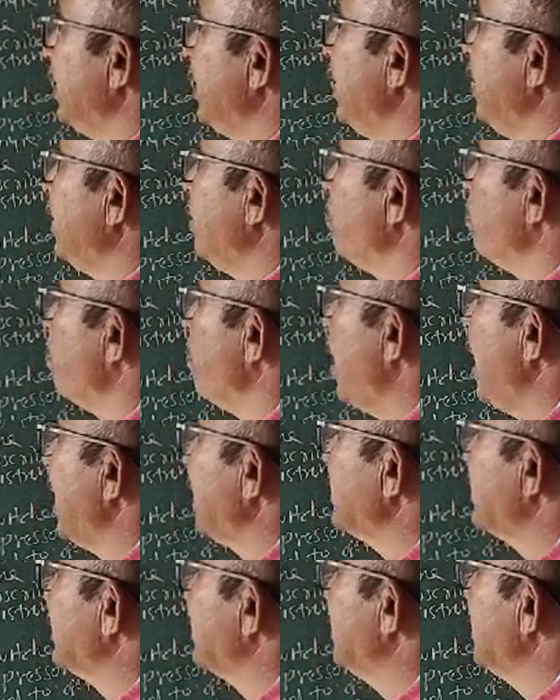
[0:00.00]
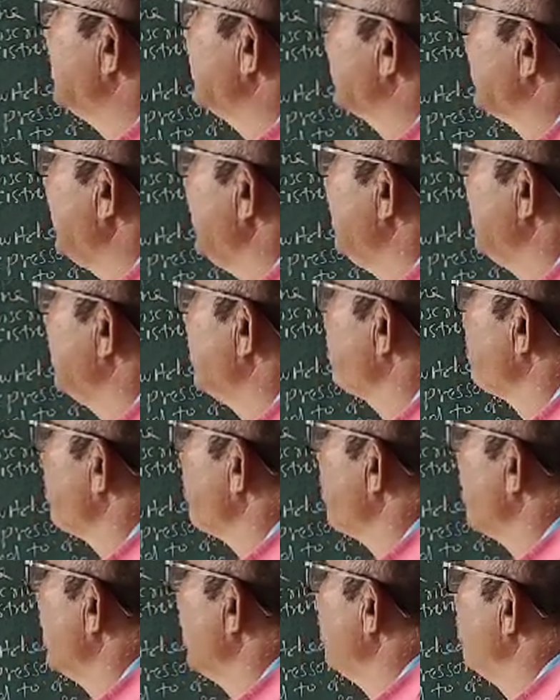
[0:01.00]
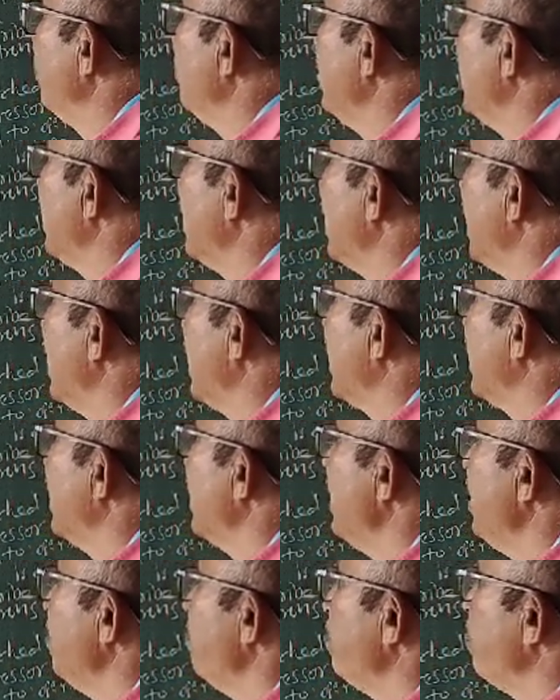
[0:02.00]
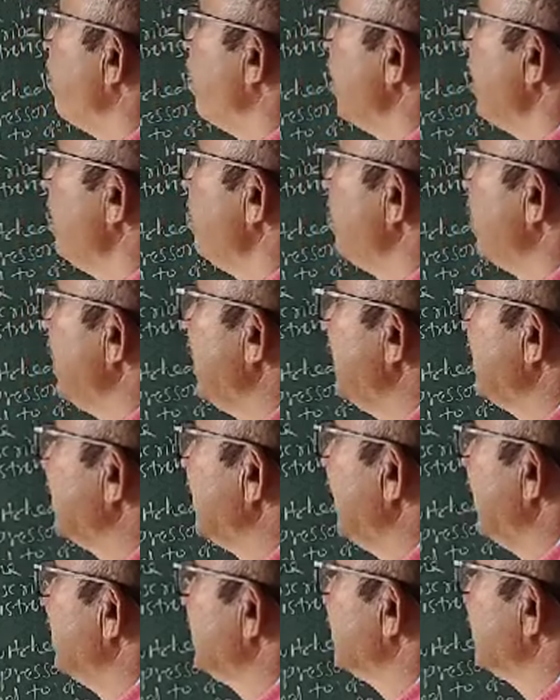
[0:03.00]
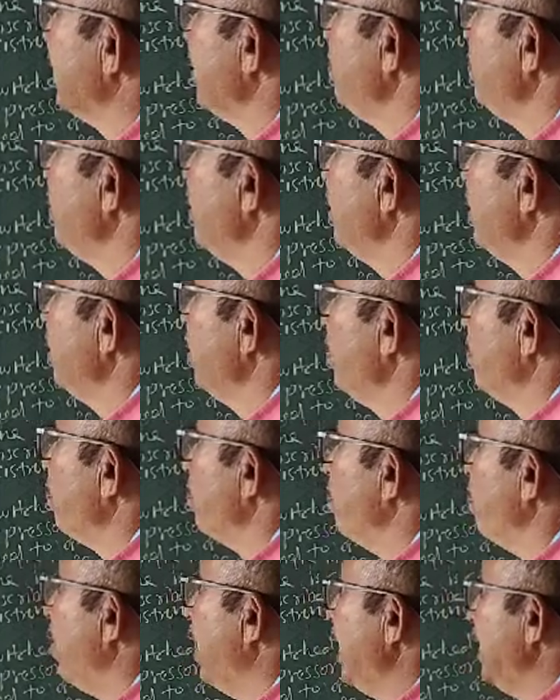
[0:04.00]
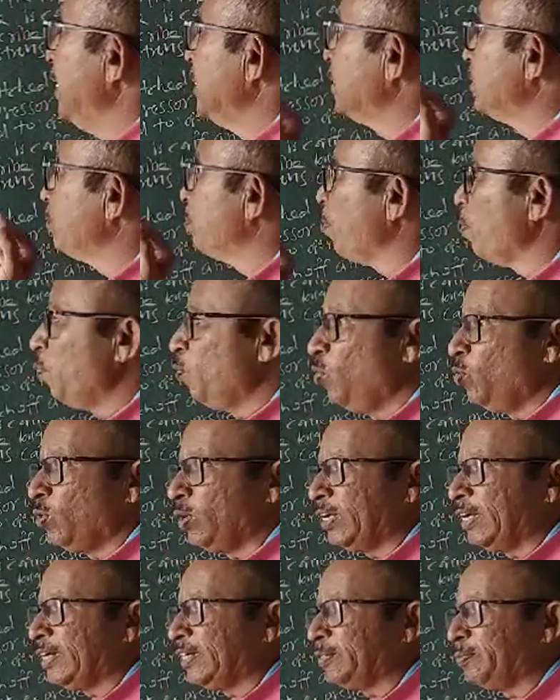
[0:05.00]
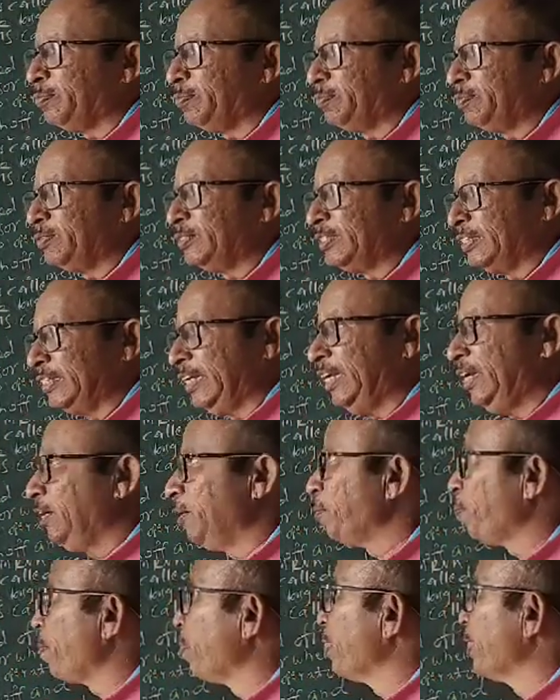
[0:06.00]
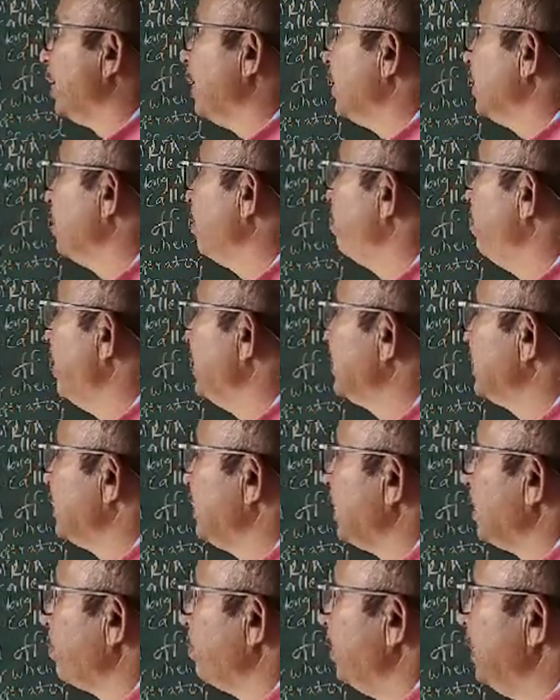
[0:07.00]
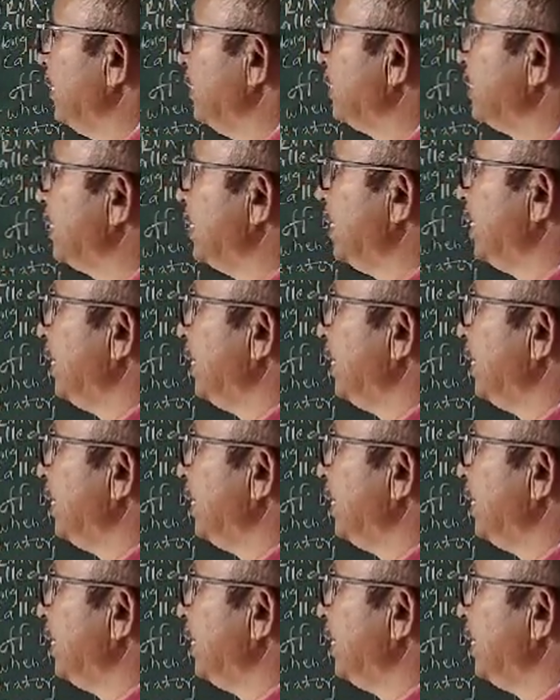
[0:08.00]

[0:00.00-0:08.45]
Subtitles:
It marks the site where RNA polymerase enzyme binds promoter gene, that is the best sequence,